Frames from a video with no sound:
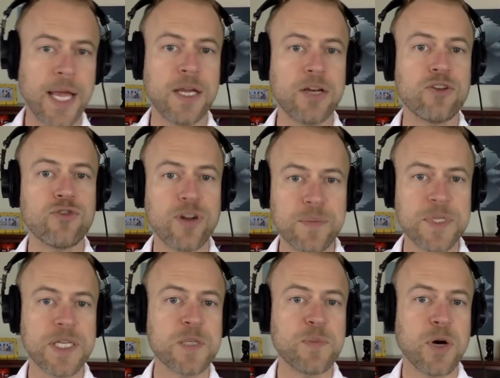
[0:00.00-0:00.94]
a trip to
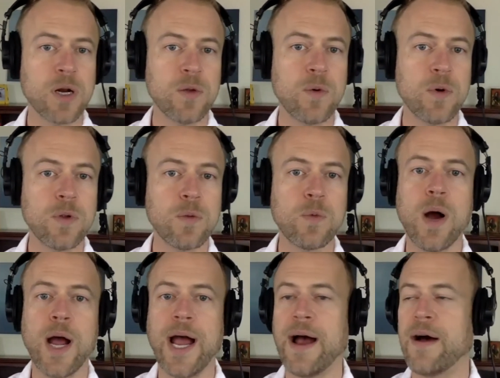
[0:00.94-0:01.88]
this part of the world, we'll
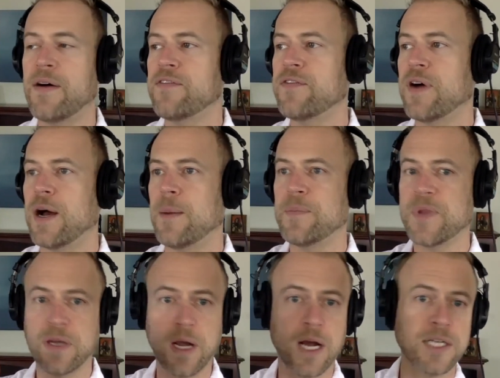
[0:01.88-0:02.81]
have the
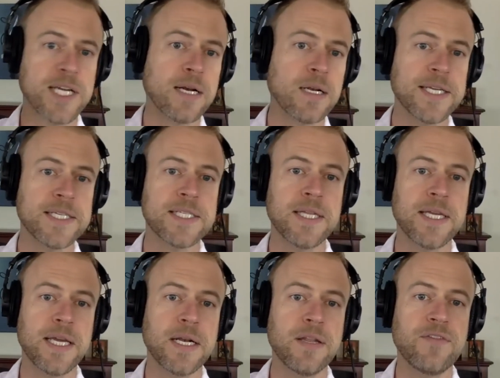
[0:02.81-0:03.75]
contact links at the
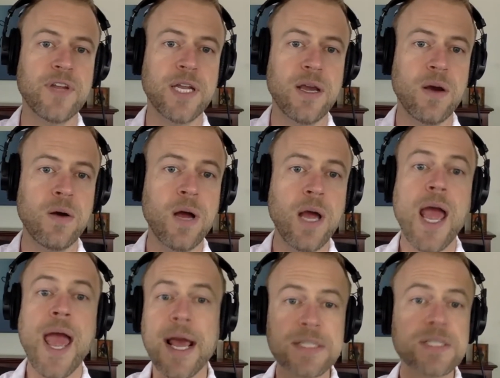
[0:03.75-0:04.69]
end of the video.
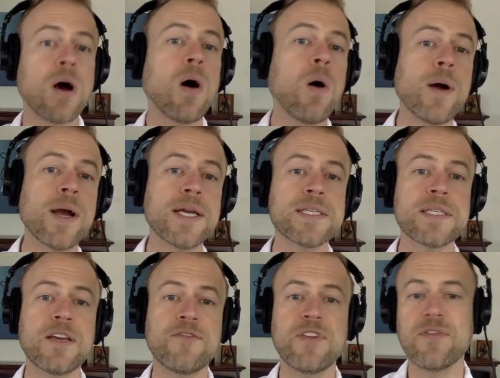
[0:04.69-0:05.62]
As always,
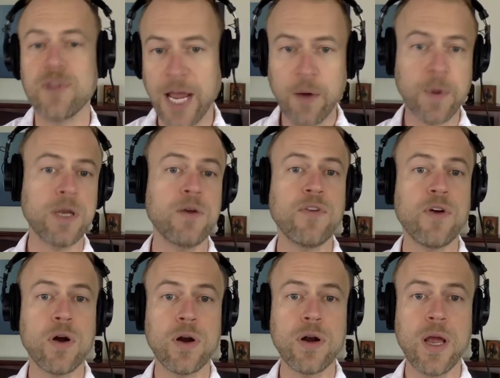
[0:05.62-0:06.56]
if you've liked what you've
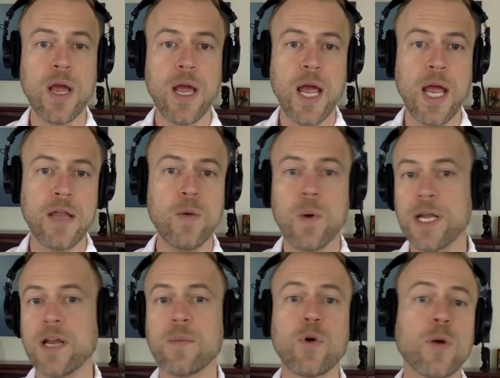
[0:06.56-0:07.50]
heard and you want to
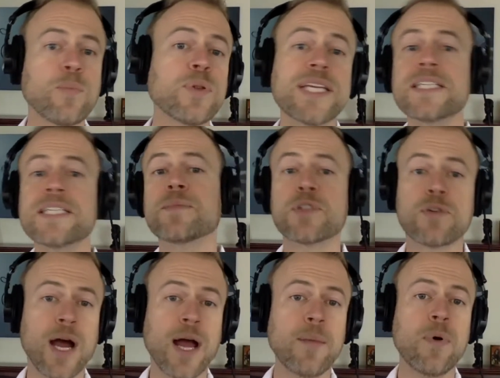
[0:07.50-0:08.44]
hear more, please
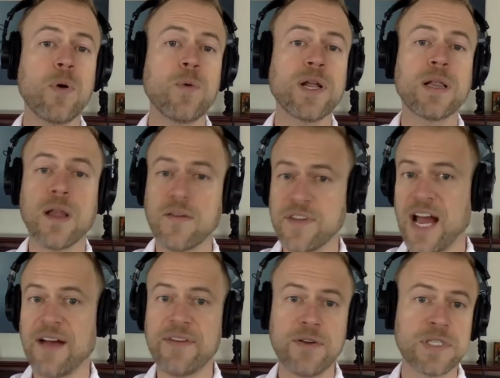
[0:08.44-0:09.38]
subscribe. We'd love to have
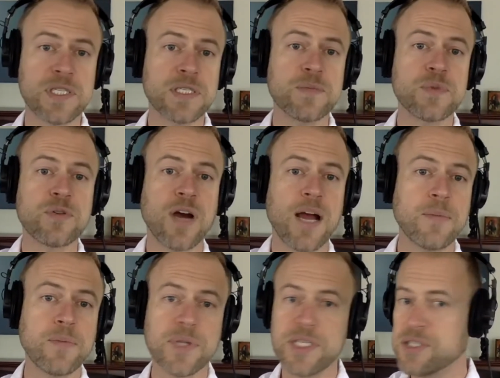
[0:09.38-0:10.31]
you as a subscriber.
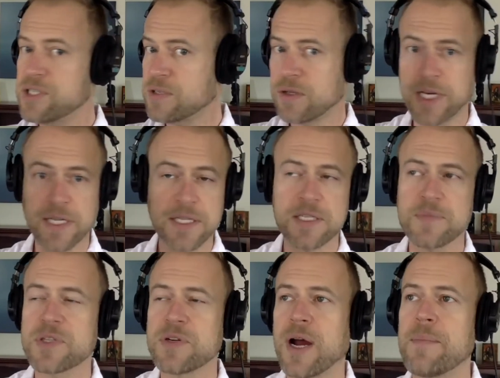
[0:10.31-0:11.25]
Please just click the
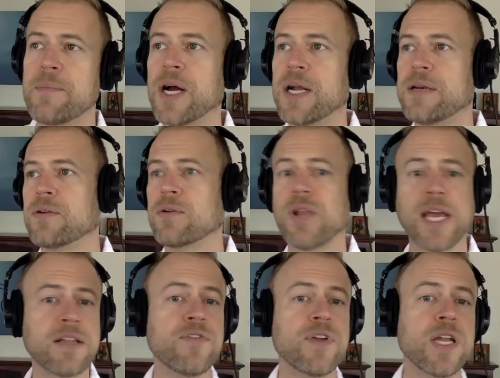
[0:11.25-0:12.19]
subscribe button or like
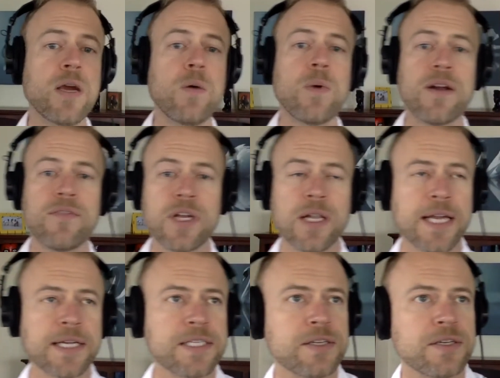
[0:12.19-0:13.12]
the video, whatever you'd like
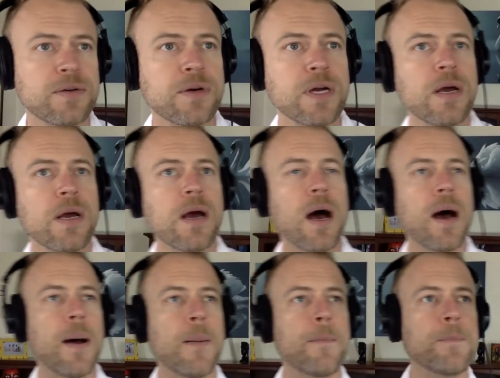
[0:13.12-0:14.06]
to do.
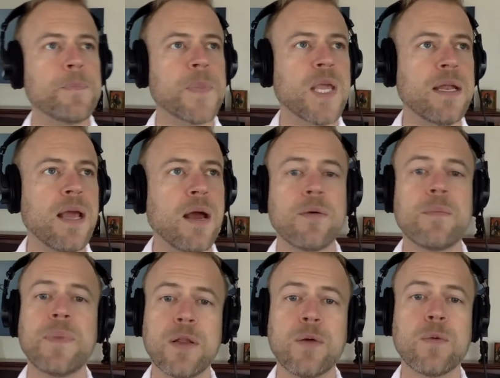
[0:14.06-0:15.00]
And yeah, it would
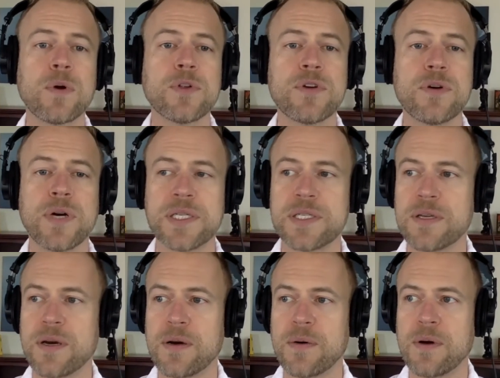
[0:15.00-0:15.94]
mean the world to us.
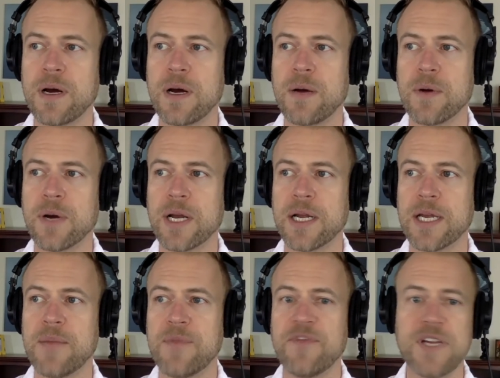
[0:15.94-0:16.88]
So we're going to
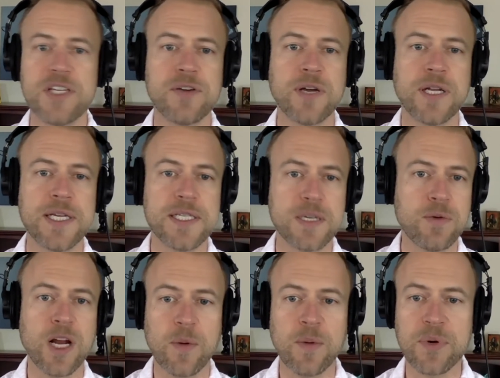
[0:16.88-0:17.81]
keep featuring these
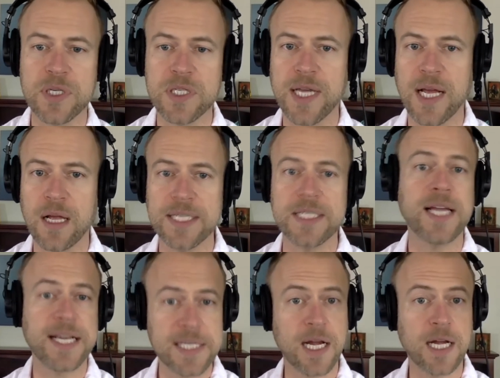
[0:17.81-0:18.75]
incredible personalities like
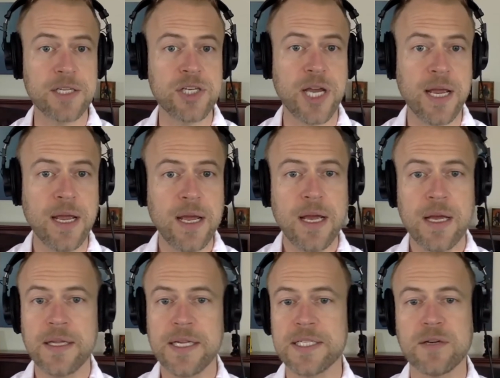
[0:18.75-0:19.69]
Sanjay,
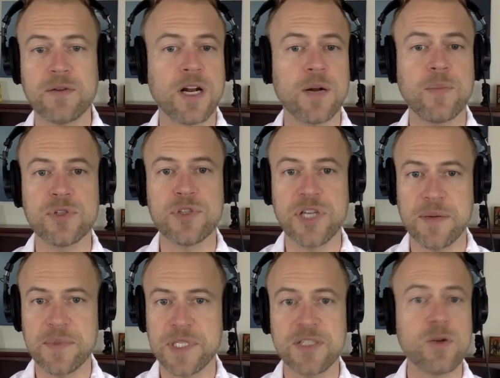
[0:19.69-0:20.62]
these incredible gems,
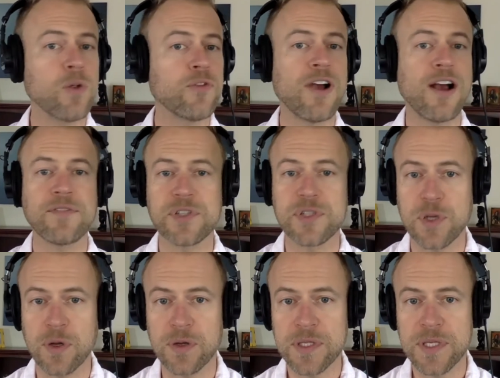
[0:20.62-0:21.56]
these old travel
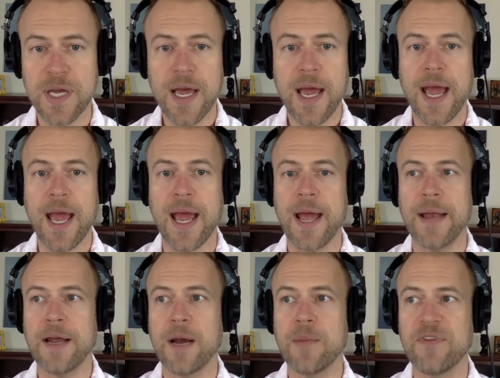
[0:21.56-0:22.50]
souls. And
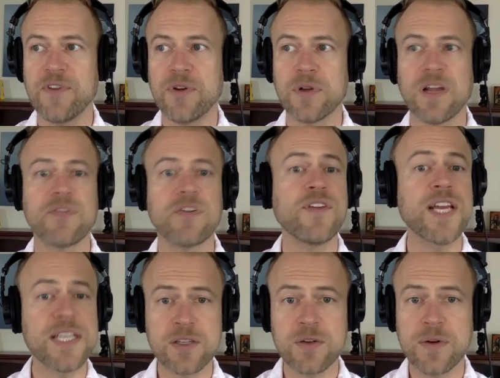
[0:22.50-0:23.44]
if you're a lover of
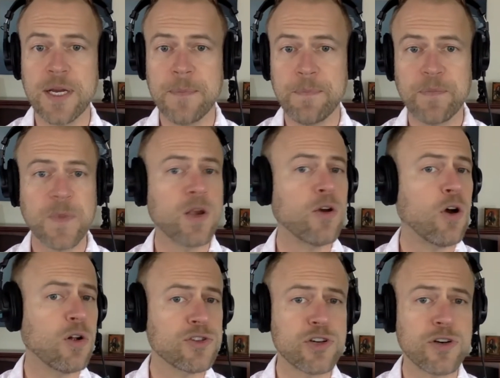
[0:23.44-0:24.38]
history,
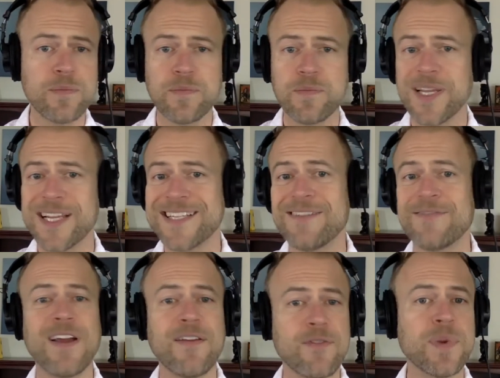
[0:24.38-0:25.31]
culture, things that have
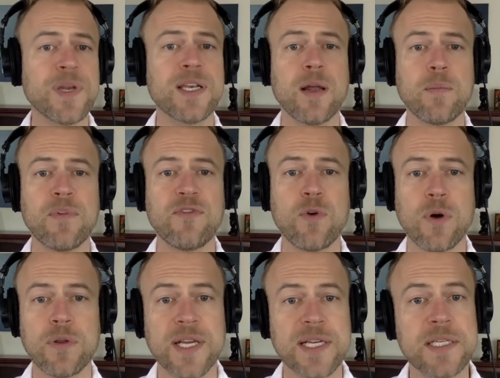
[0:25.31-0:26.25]
never been done before,
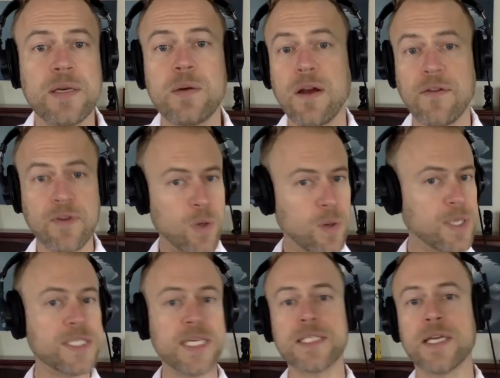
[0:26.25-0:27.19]
things that you never knew
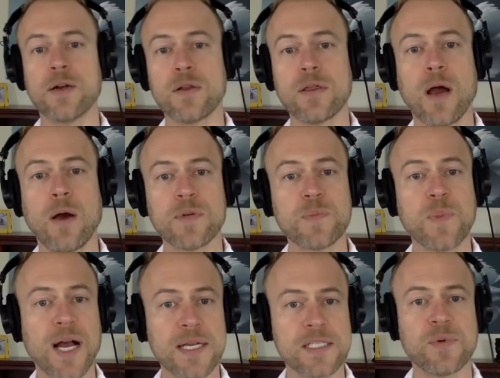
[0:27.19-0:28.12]
existed or thought was
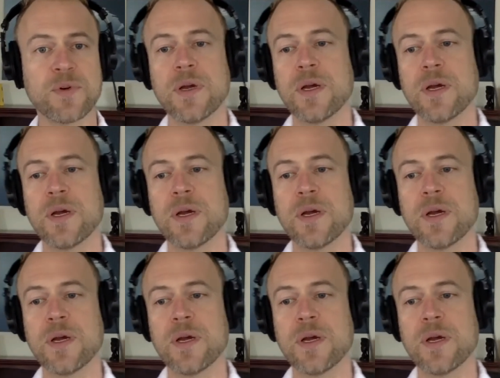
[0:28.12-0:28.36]
possible,